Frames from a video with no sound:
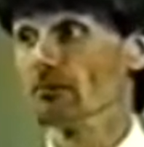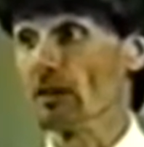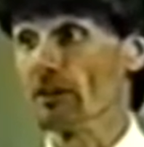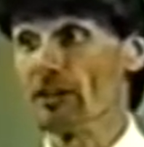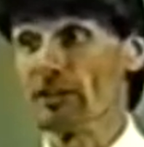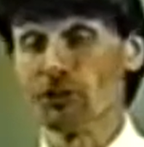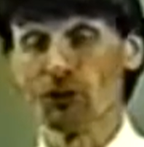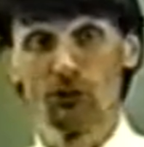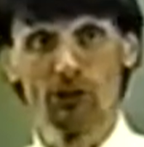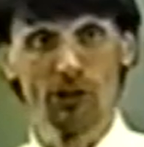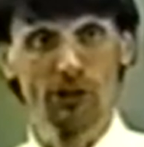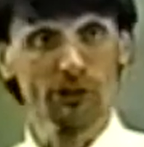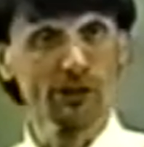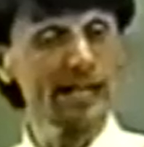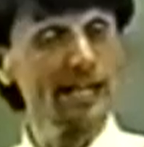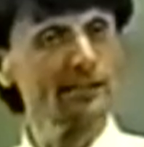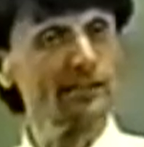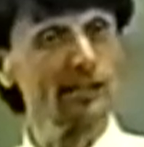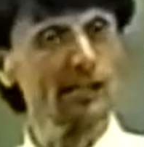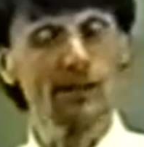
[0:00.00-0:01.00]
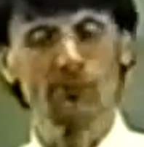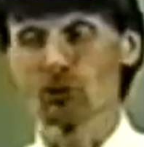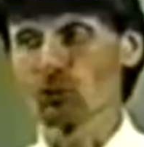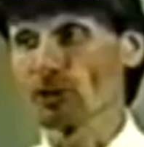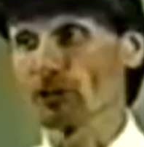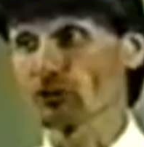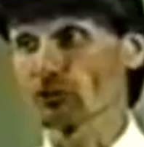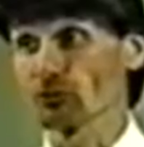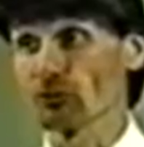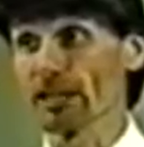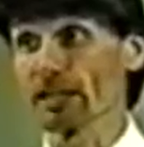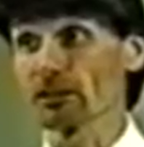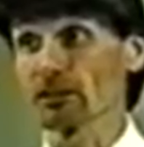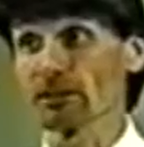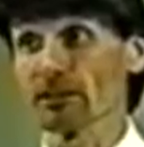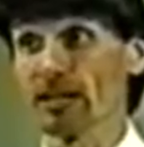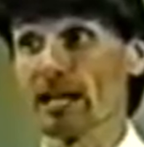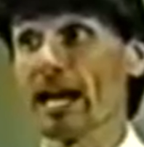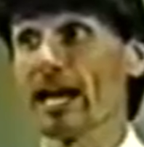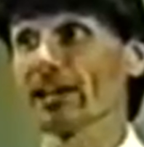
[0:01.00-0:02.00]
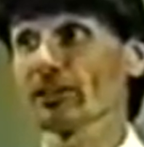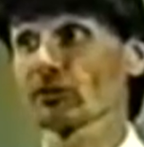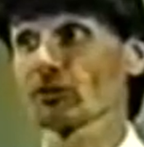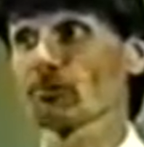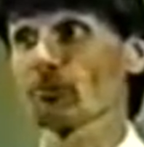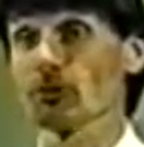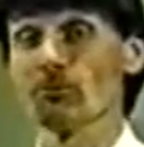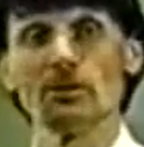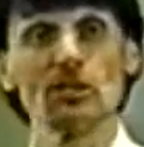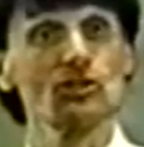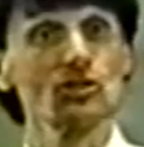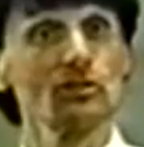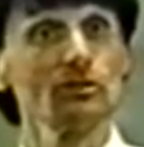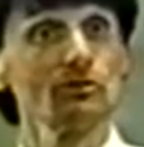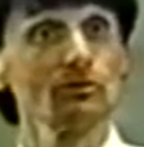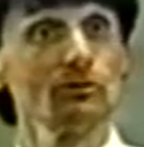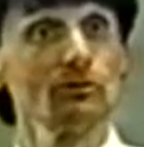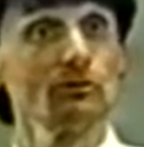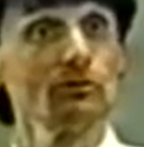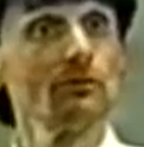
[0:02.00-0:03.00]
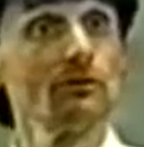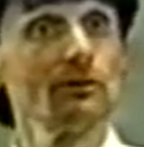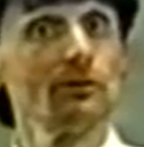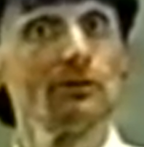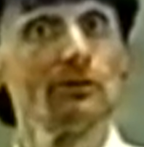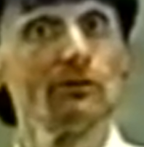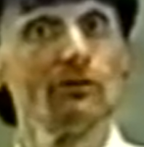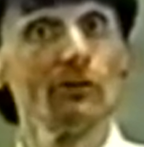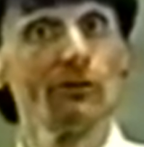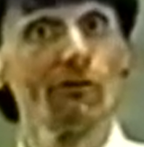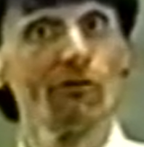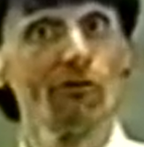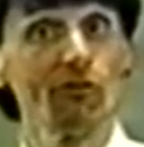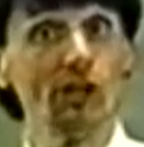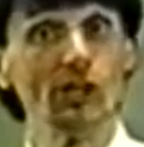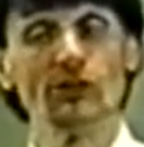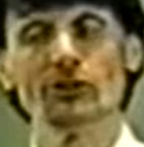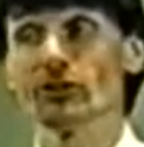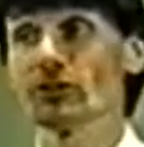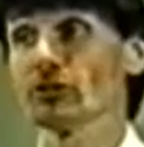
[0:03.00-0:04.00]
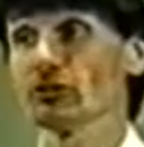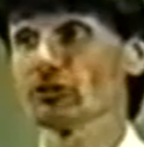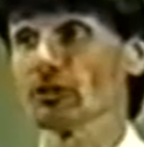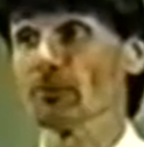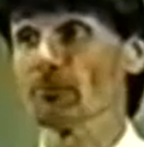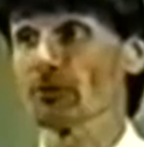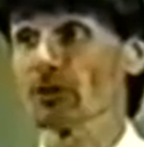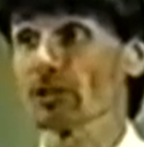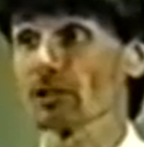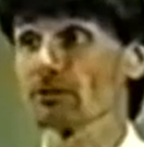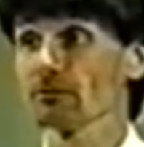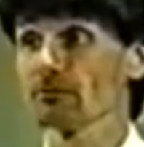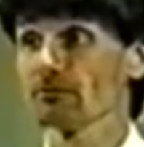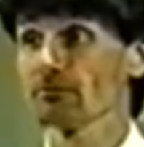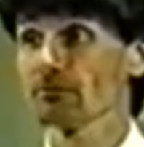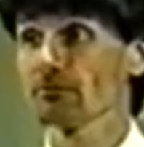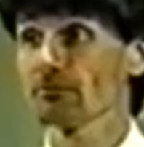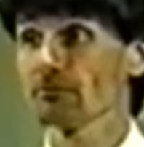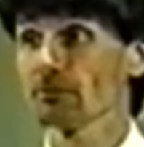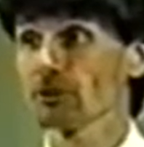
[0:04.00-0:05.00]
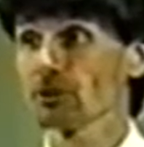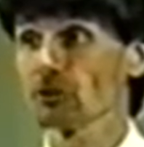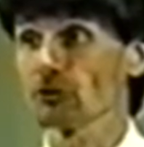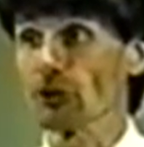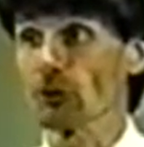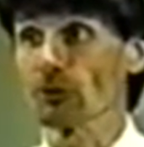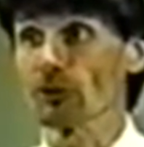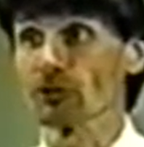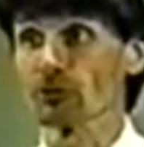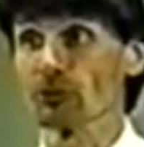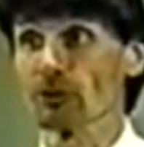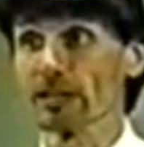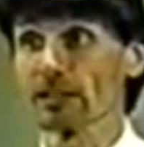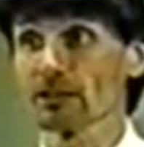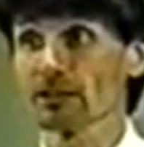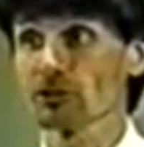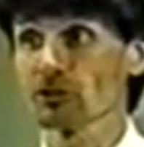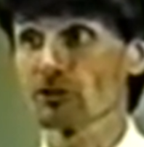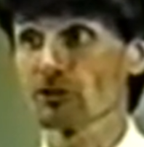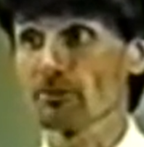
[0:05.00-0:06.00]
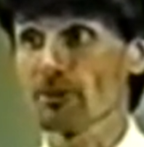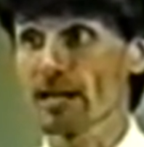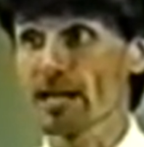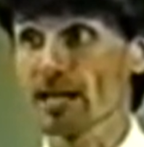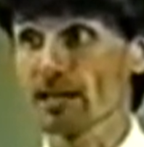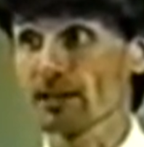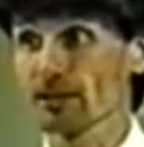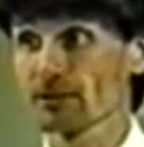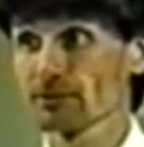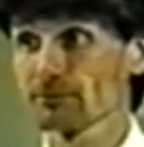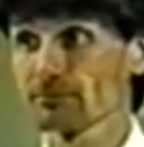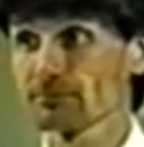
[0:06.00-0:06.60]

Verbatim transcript: And they no longer had to come to us directly to ask permission to fund something. They went directly to the bank.